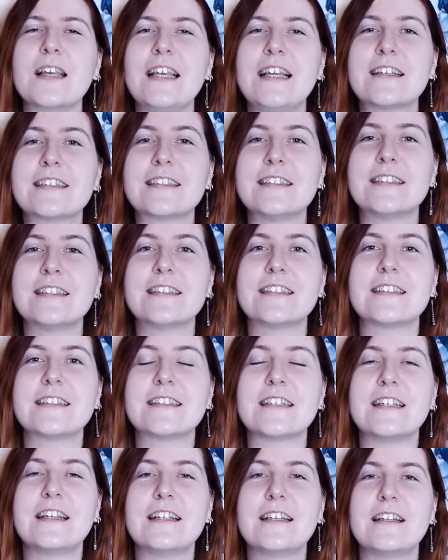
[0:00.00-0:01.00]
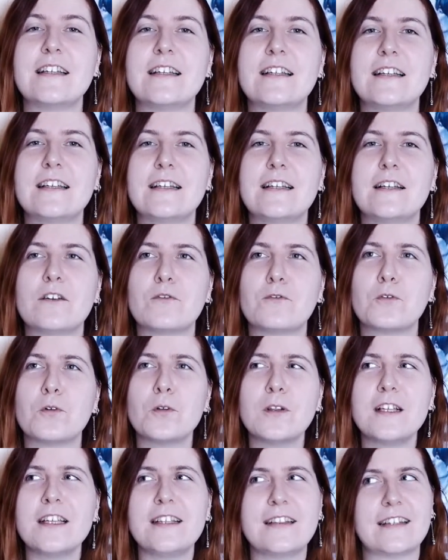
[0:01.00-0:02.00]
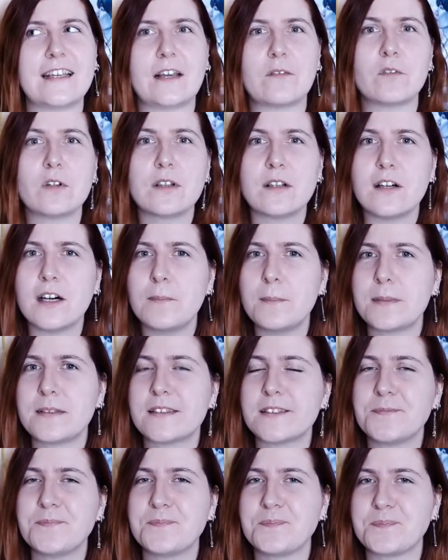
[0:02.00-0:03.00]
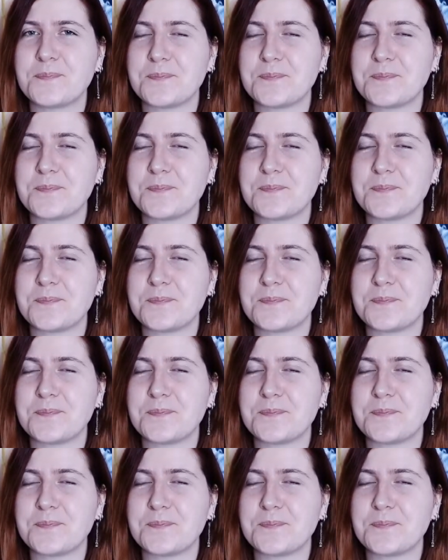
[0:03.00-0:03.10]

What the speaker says: isn't fully developed,